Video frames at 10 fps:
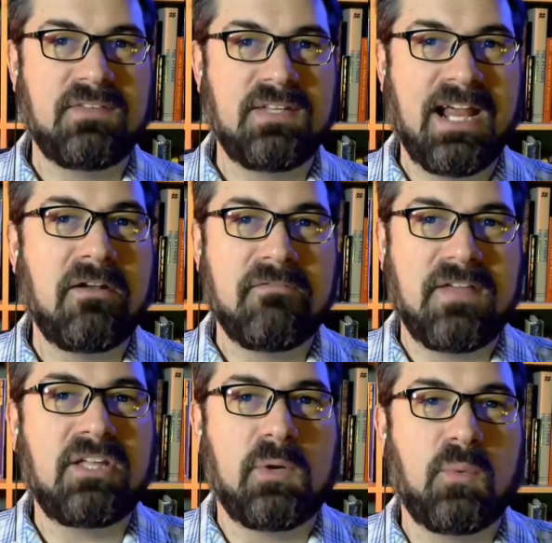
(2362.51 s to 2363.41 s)
of inherent
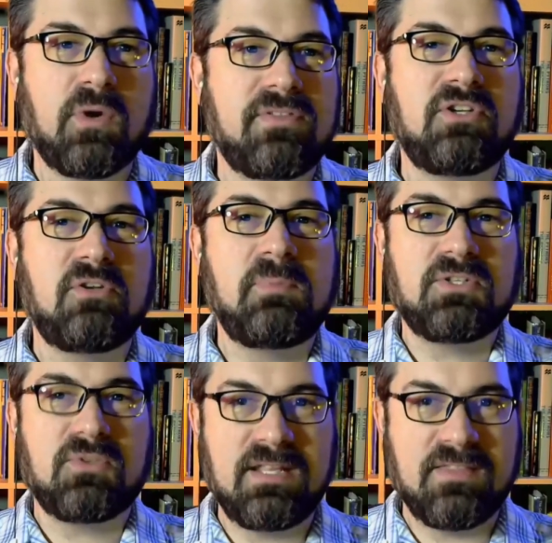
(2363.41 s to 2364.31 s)
value and worth and should be
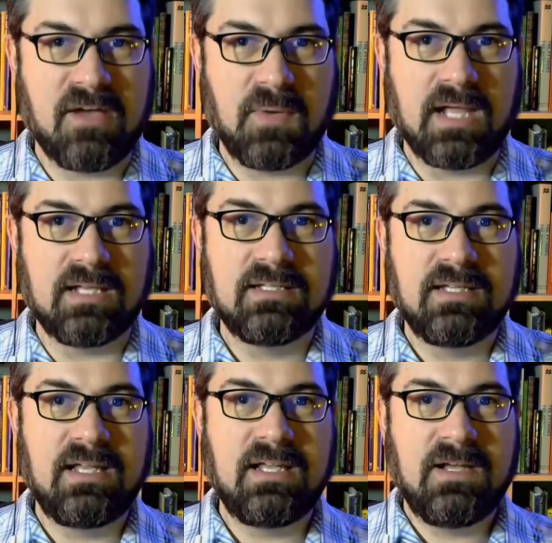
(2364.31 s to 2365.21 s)
treated that way.
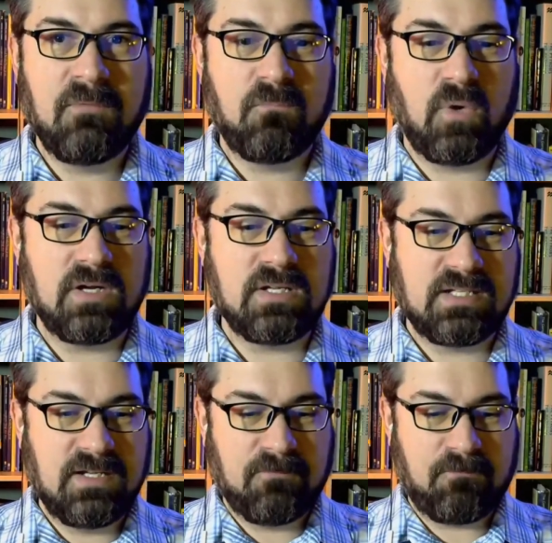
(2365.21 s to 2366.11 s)
Whereas,